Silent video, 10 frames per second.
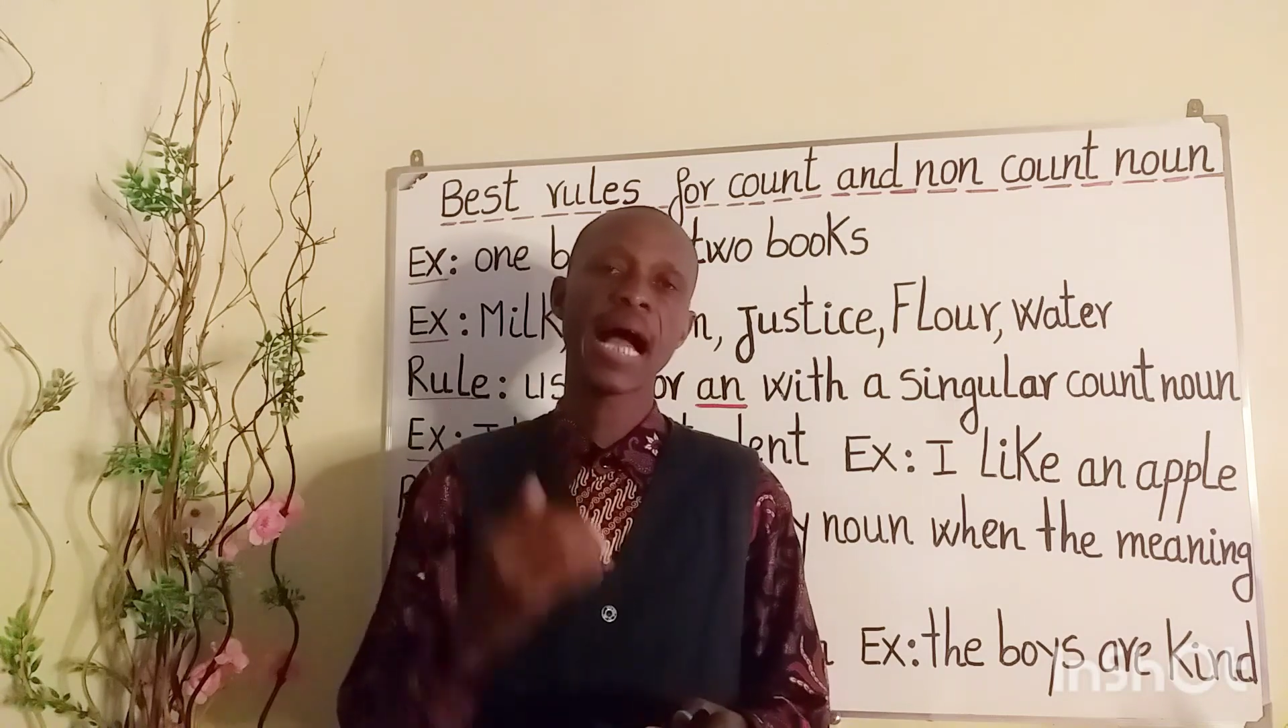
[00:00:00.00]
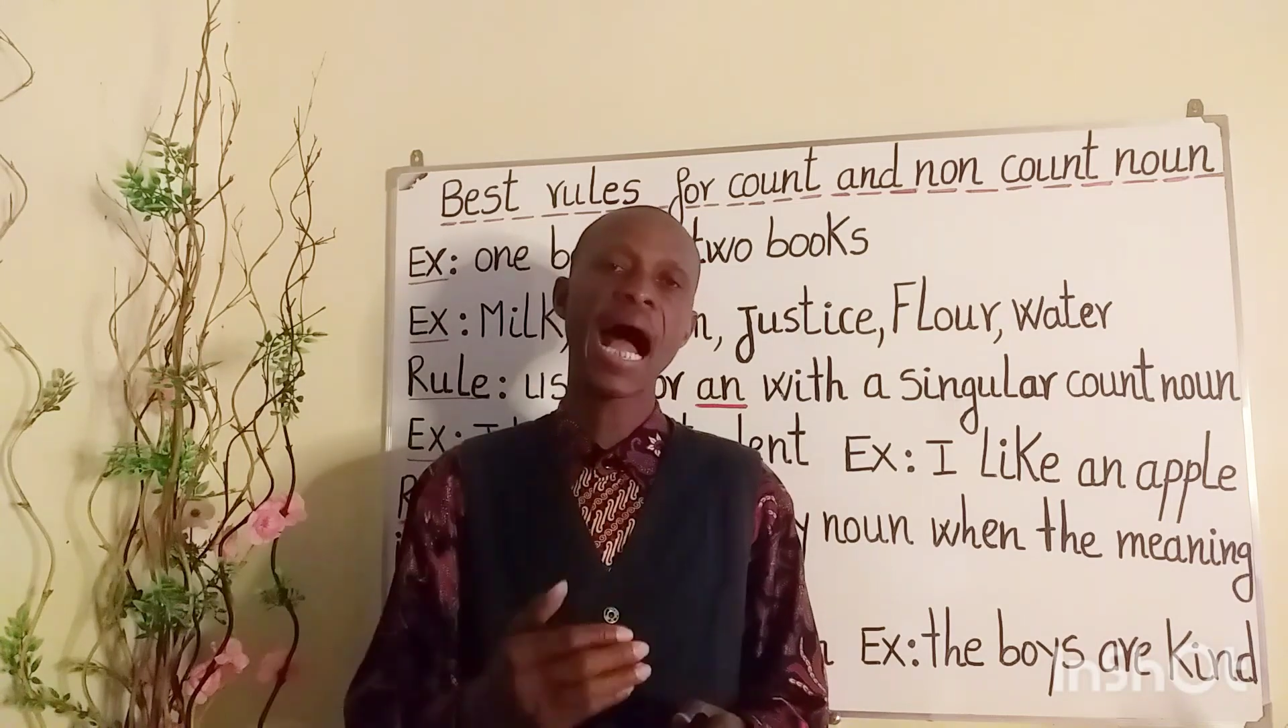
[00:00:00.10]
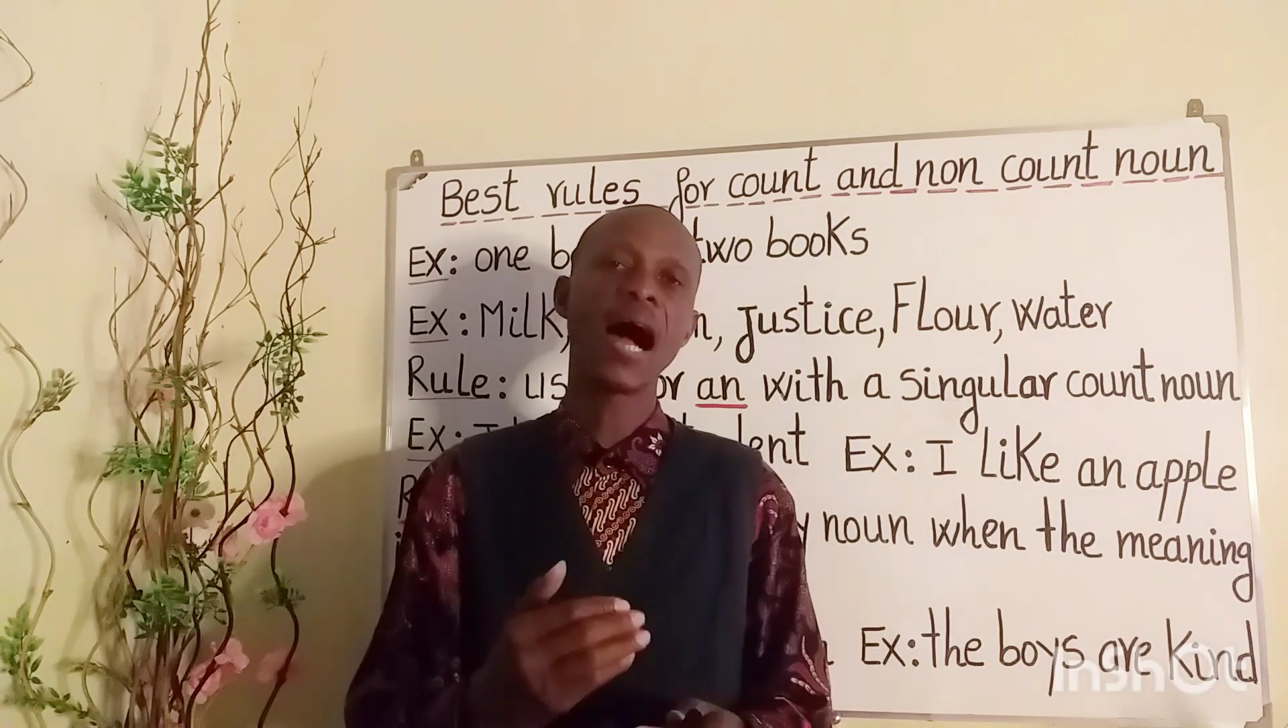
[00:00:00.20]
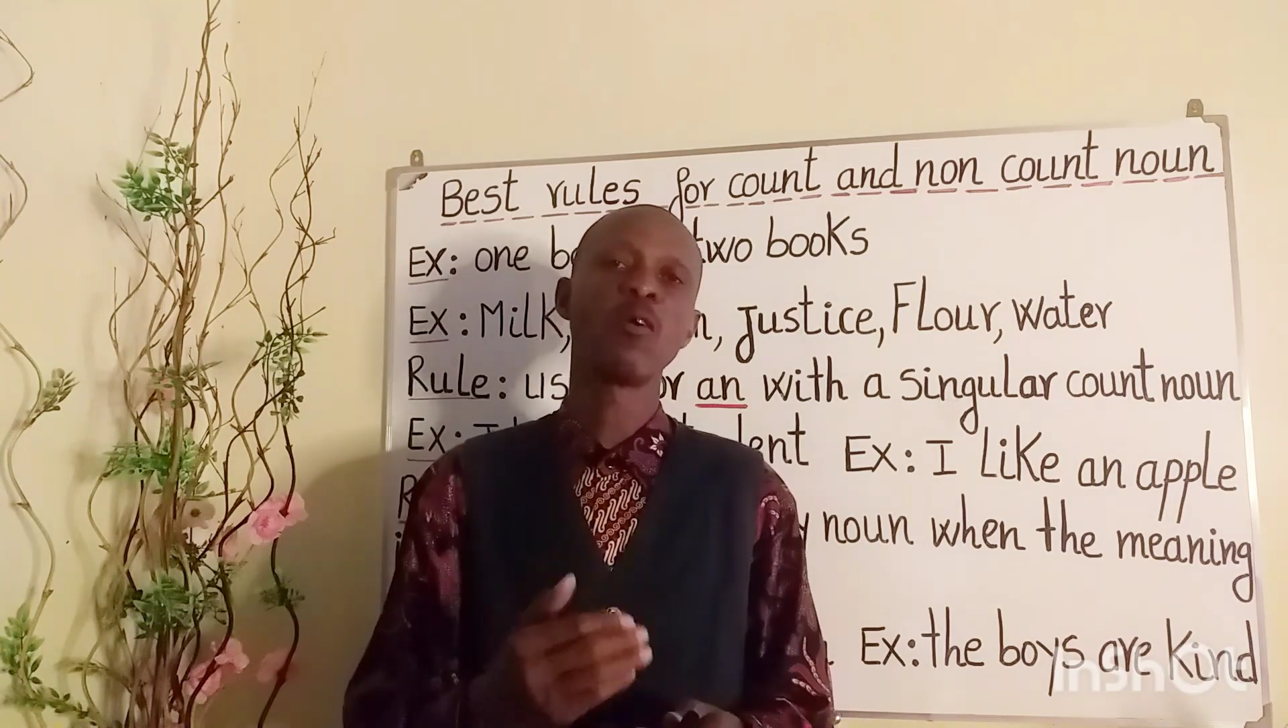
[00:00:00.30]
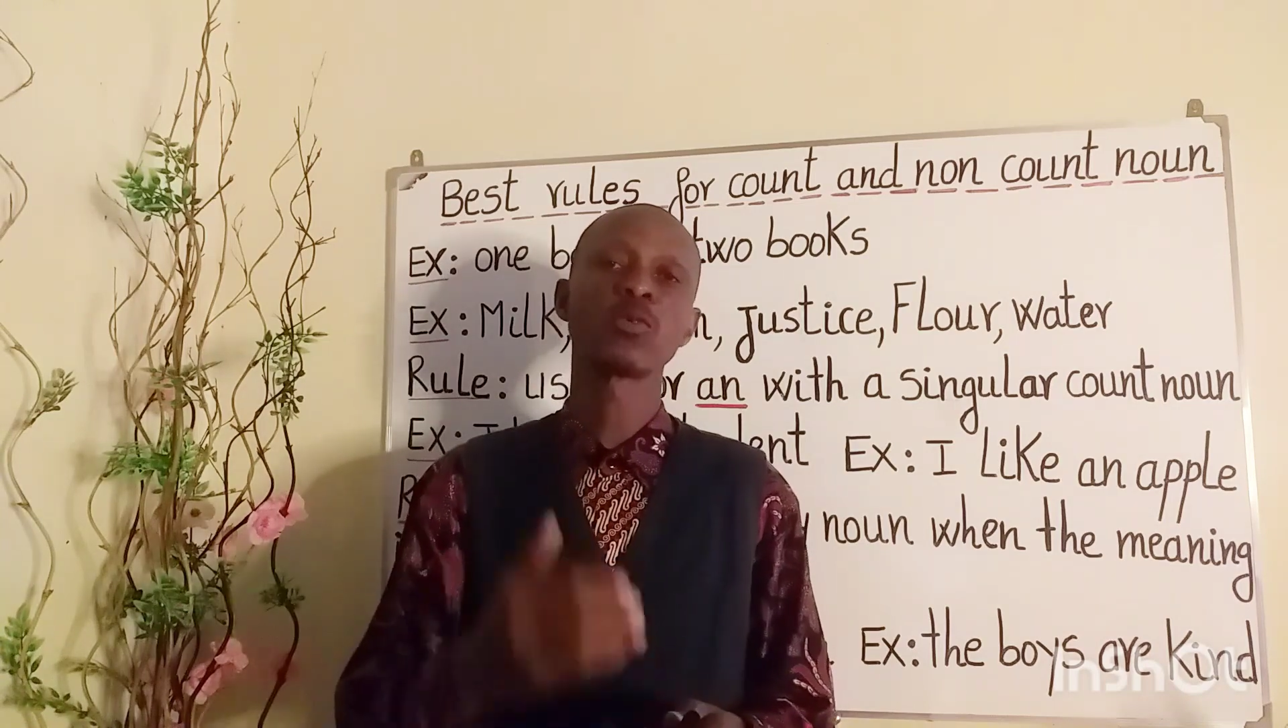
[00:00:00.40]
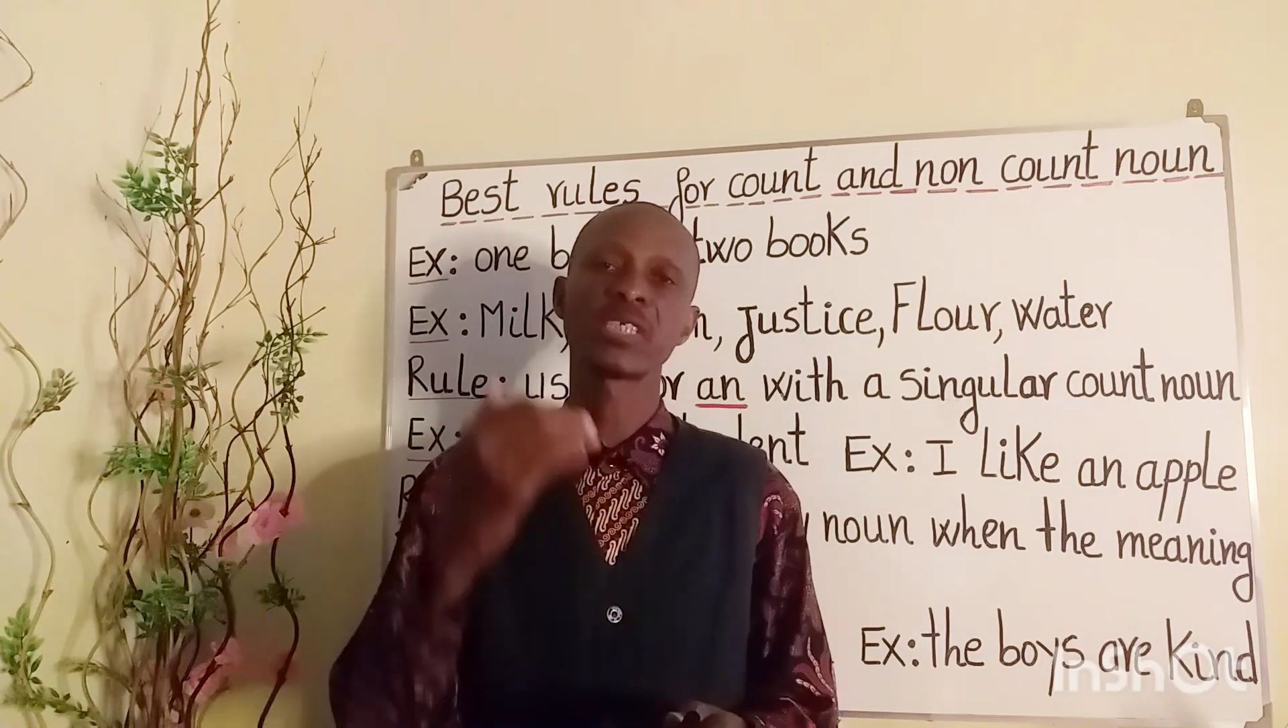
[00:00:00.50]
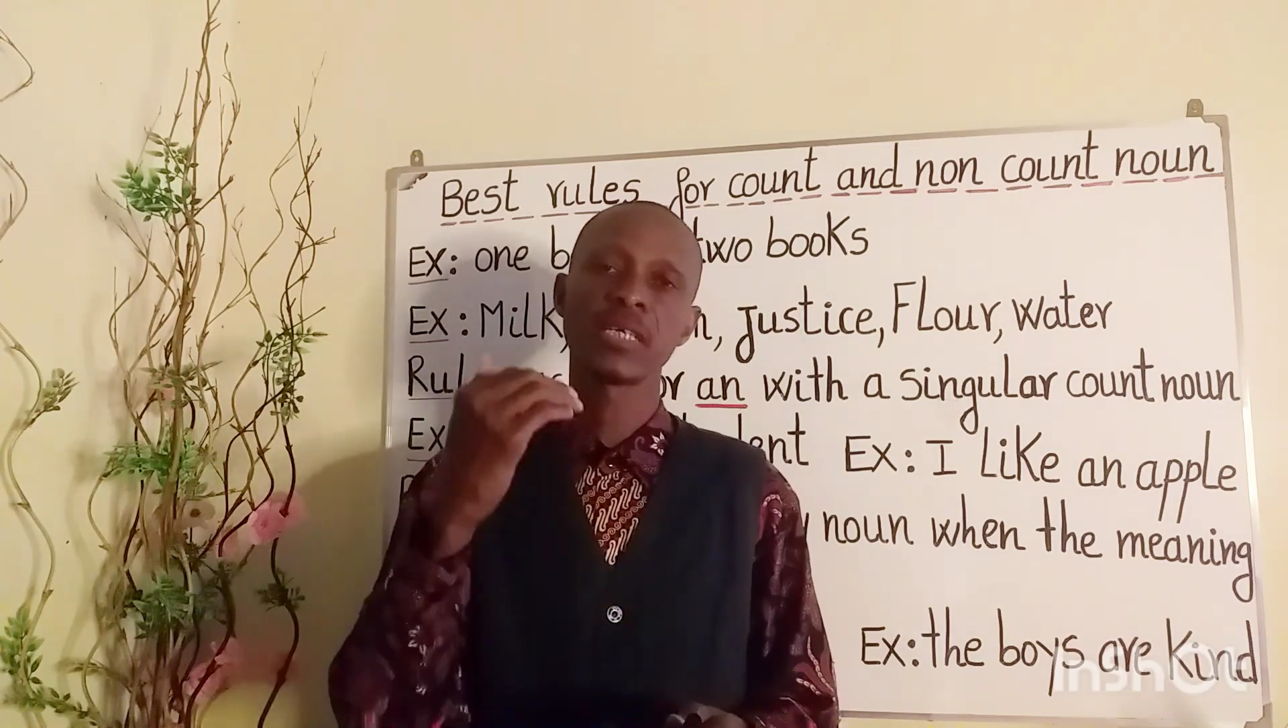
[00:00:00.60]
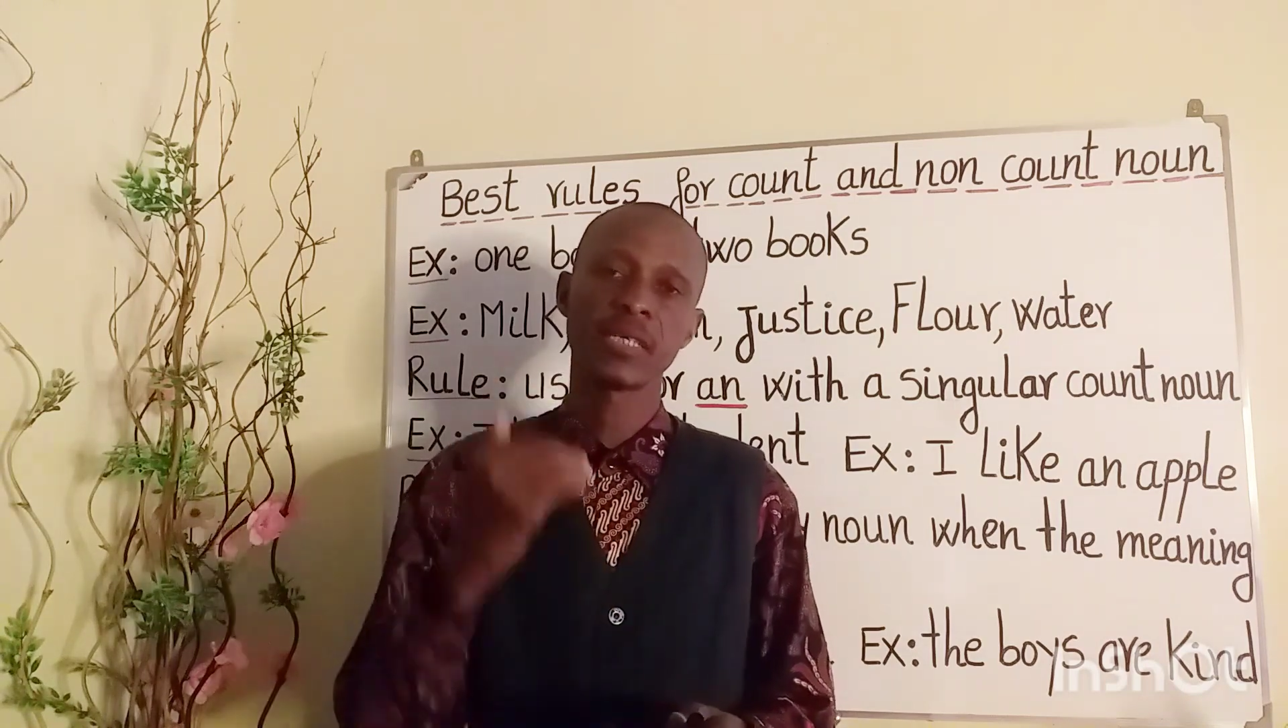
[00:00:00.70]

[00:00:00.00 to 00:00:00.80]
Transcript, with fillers: count